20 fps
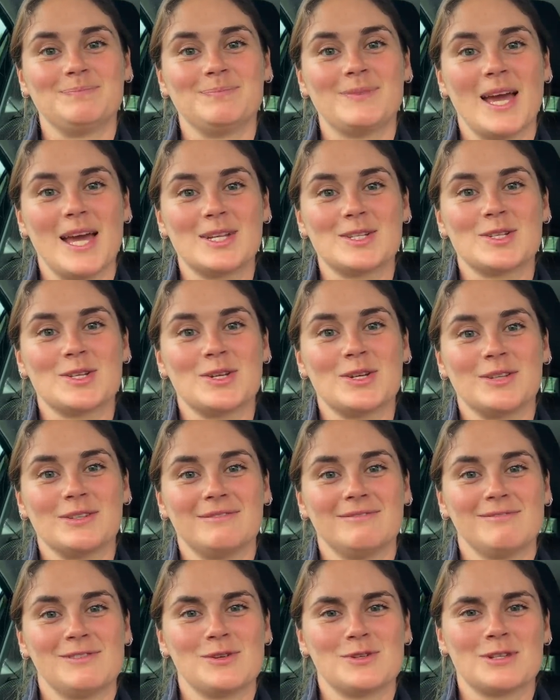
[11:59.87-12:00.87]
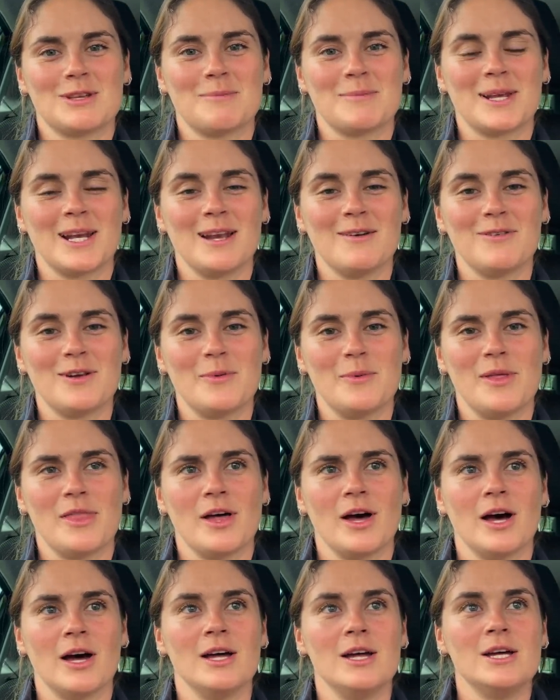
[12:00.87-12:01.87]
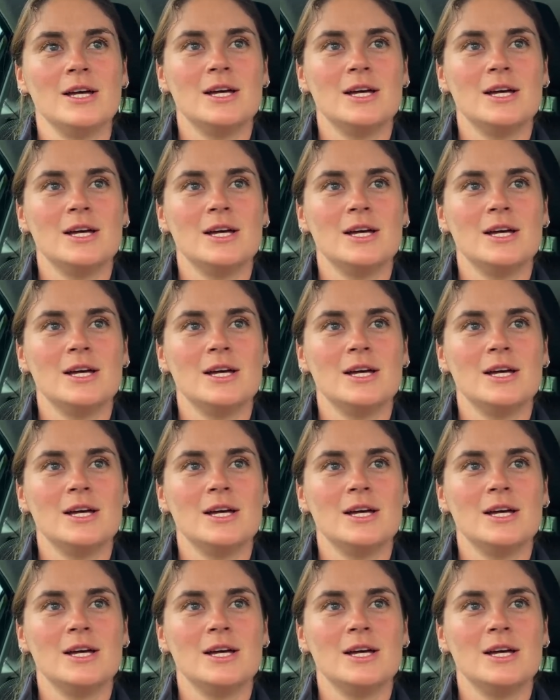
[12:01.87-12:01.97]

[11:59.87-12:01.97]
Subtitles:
get to do something lovely with her.